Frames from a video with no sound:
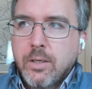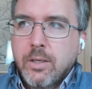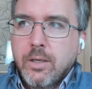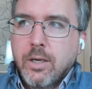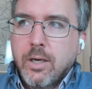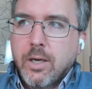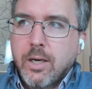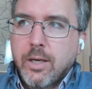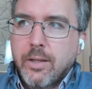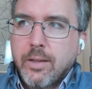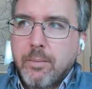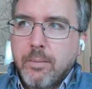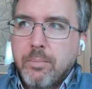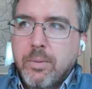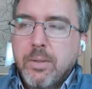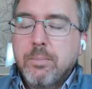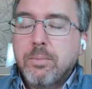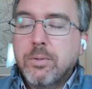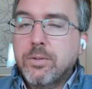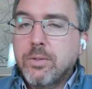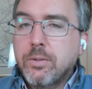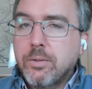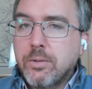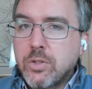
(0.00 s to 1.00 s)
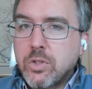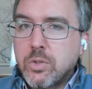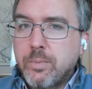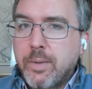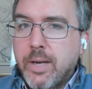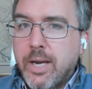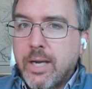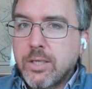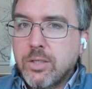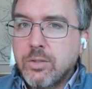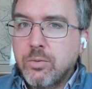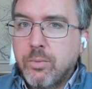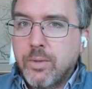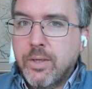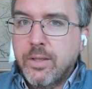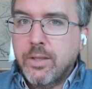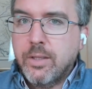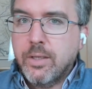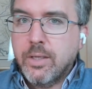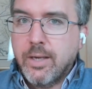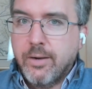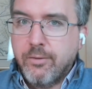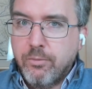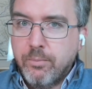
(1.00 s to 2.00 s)
that people don't expect when the
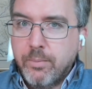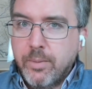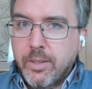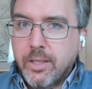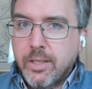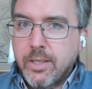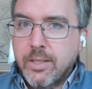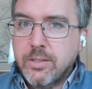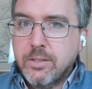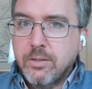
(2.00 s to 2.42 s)
government gets